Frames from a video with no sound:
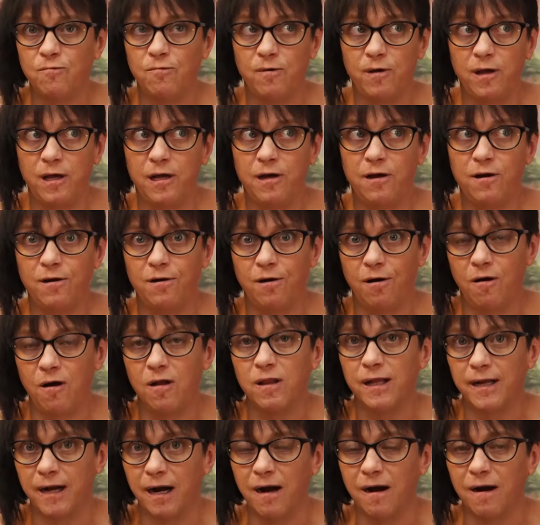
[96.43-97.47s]
we call
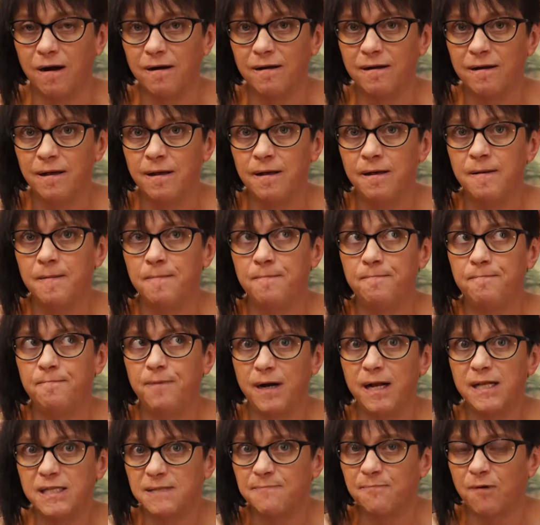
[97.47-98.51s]
it art. But
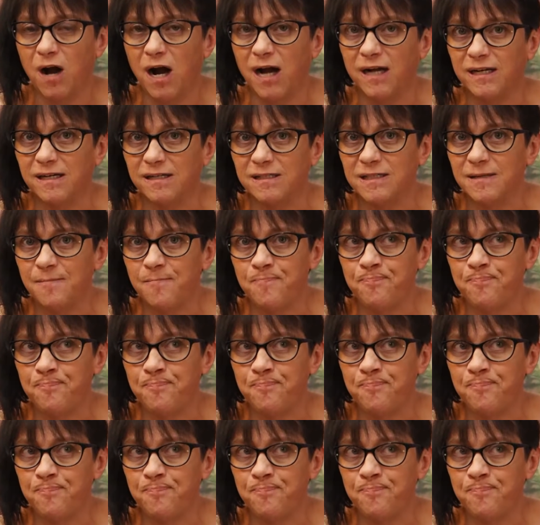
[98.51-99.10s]
it's a product.